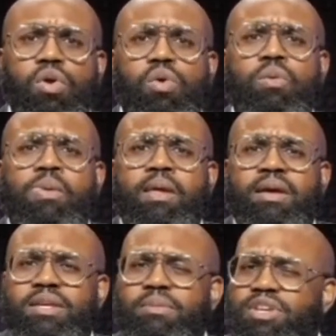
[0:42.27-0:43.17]
who
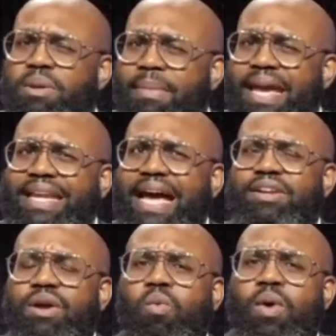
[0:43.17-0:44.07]
you may not
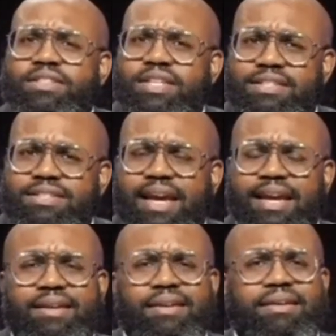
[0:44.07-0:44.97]
know what to
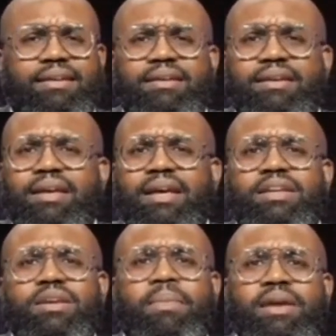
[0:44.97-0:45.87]
say.
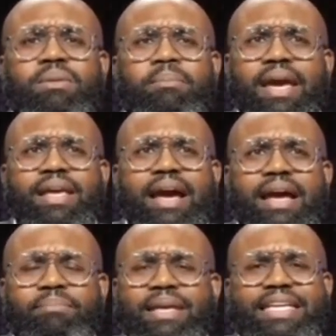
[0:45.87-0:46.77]
You may
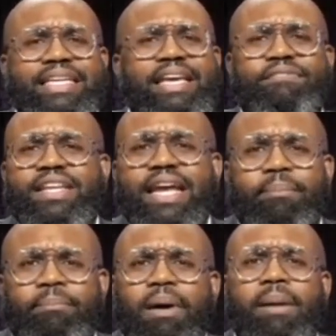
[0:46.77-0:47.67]
not be gifted
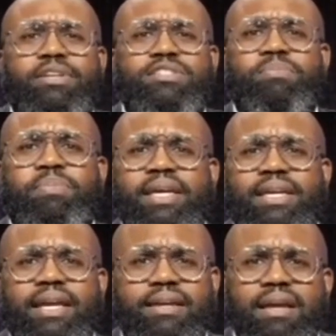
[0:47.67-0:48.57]
at public
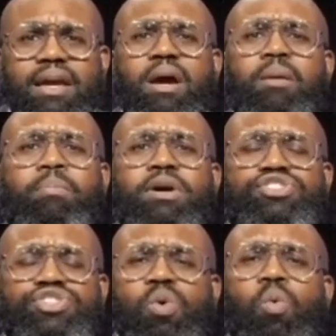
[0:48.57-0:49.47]
speaking,
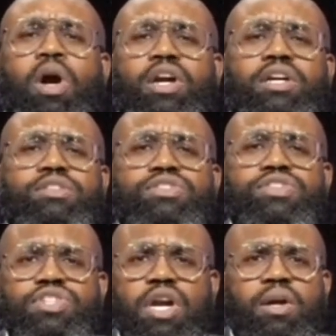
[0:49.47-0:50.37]
but you are
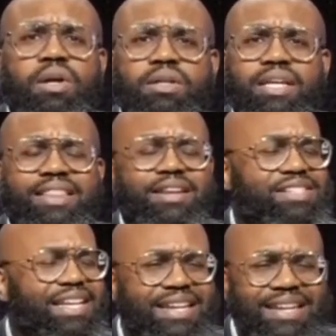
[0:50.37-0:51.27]
concerned.
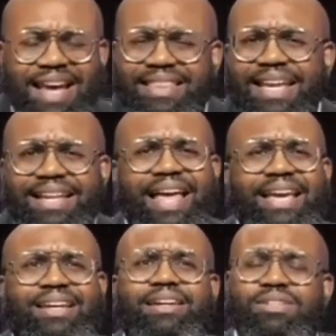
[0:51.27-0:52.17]
There's nothing
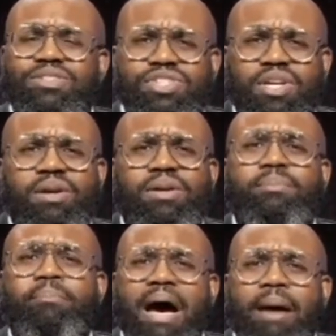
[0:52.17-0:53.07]
like a
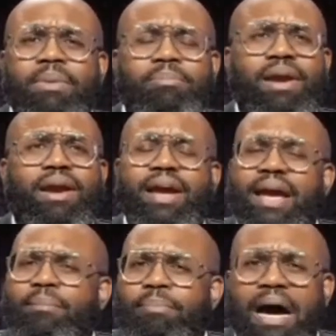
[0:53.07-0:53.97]
concerned mama bear
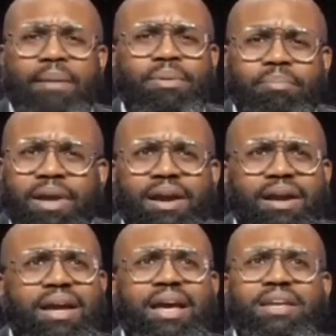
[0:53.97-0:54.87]
and papa
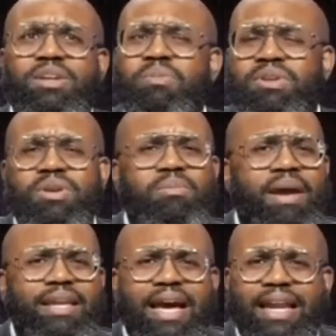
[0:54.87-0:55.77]
bear. You
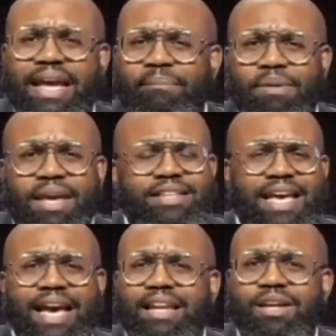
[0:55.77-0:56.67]
may not be
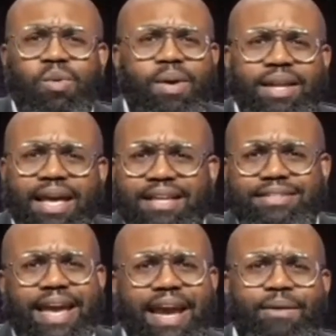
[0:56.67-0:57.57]
as eloquent
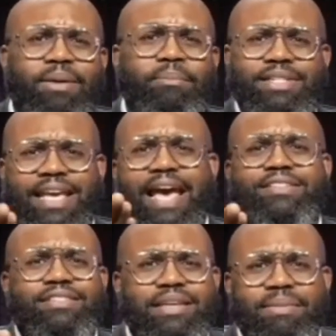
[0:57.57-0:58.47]
as Eric
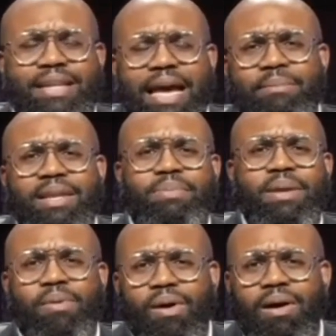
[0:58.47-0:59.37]
Metaxas. I mean, not many
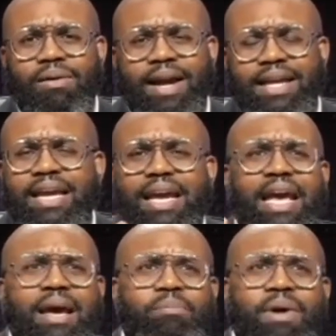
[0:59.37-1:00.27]
people are, right?
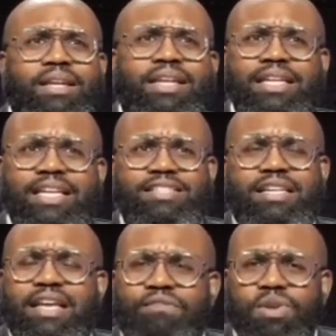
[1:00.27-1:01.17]
But
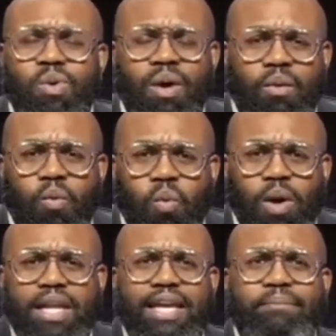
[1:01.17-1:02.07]
listen, if you are
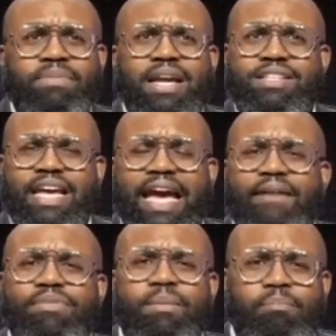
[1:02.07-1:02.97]
willing to
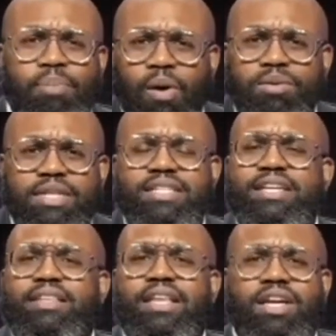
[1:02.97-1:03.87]
have the
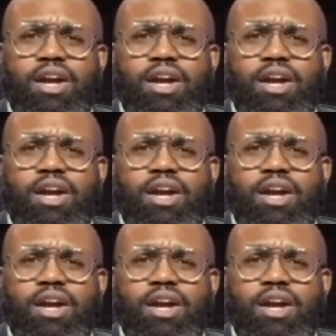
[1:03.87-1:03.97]
boldness and